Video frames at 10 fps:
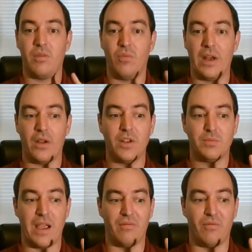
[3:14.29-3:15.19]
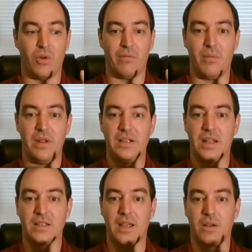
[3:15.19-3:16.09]
and when it goes back and forth, it repeats
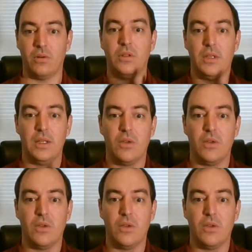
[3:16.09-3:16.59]
that cycle